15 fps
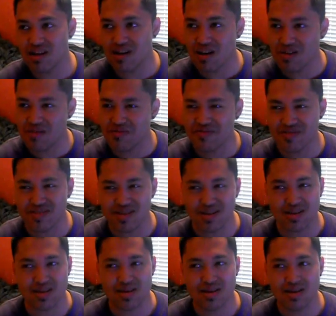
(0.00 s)
I had a feeling
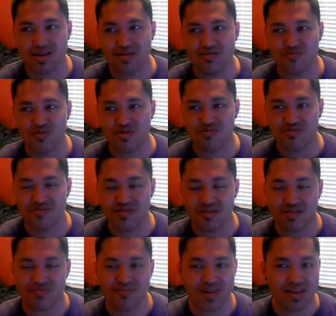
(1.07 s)
Roy was
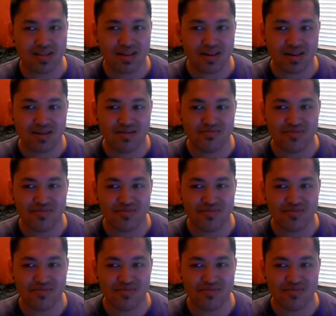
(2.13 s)
on Melee,